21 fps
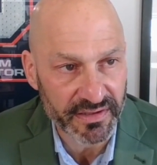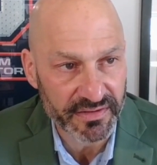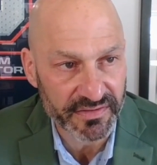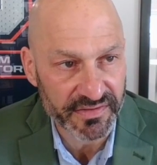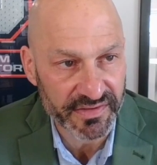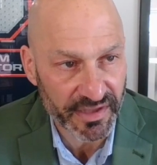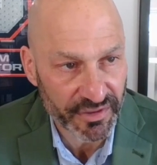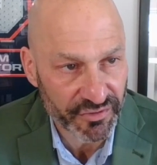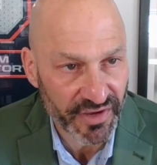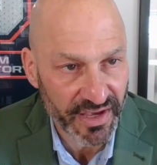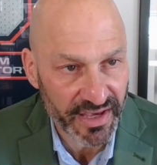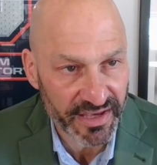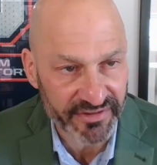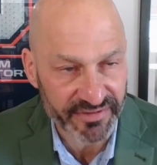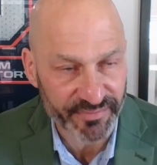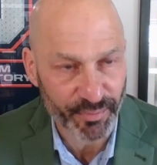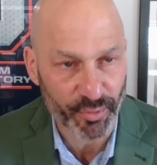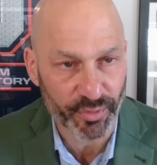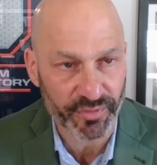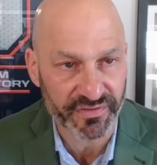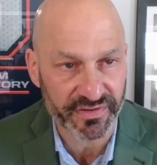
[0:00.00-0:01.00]
such as
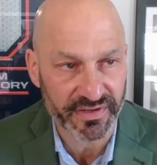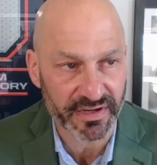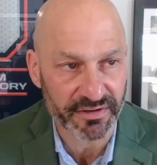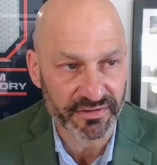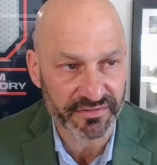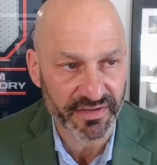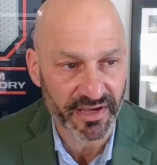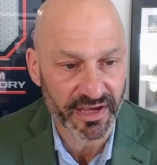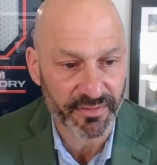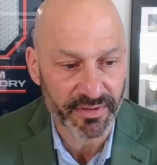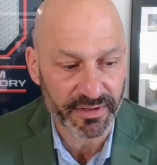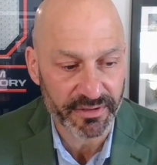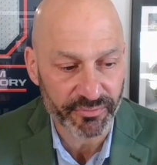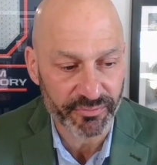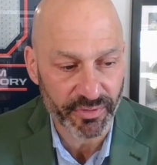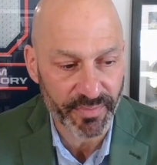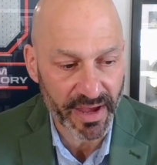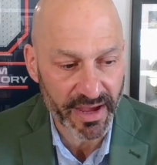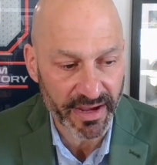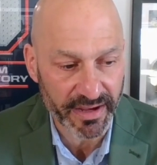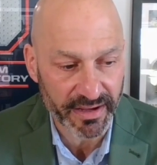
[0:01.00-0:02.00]
sports and entertainment.
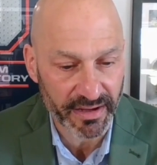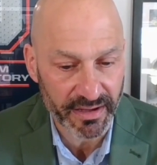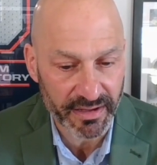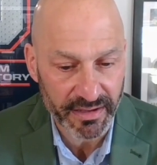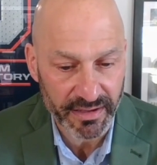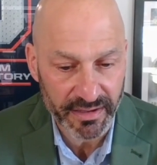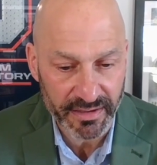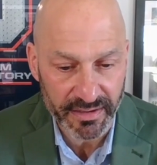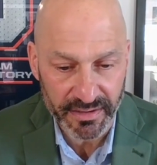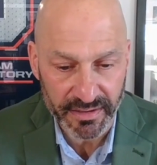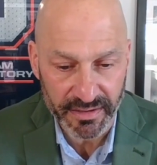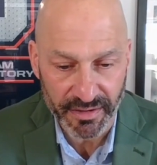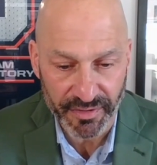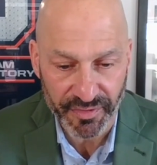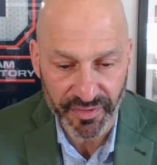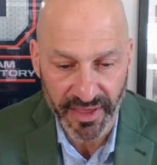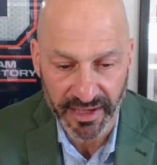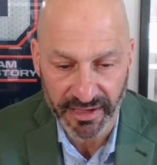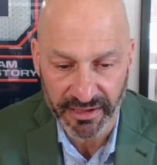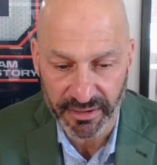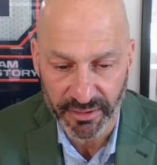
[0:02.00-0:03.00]
Rebecca, thank